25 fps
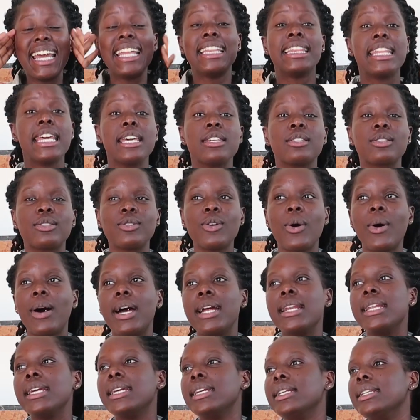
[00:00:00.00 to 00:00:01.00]
And there's no
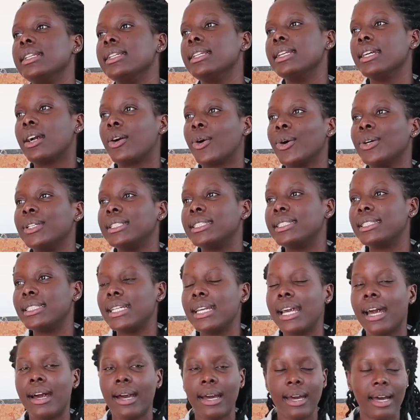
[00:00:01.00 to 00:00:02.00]
one in
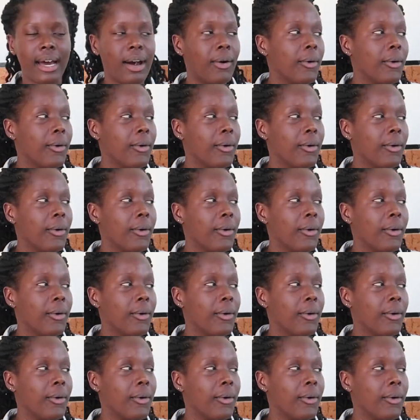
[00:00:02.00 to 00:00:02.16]
Nicosia.